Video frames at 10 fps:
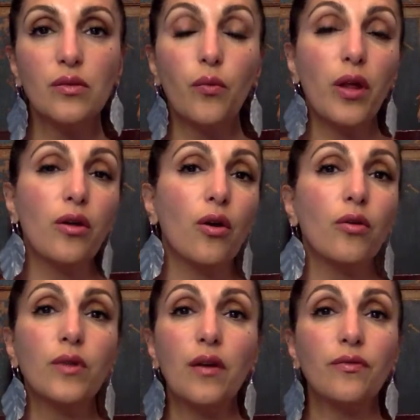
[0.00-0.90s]

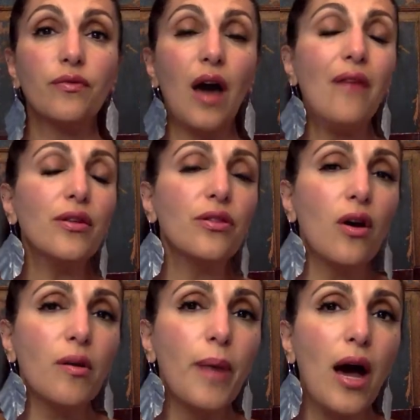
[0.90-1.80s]
whether they haven't
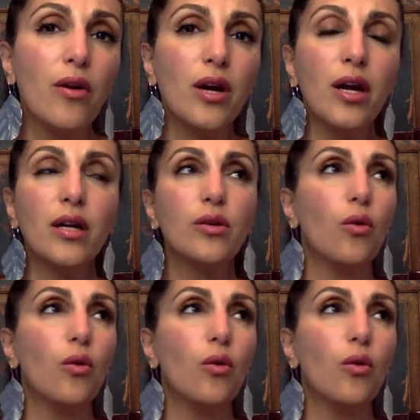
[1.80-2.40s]
thought about it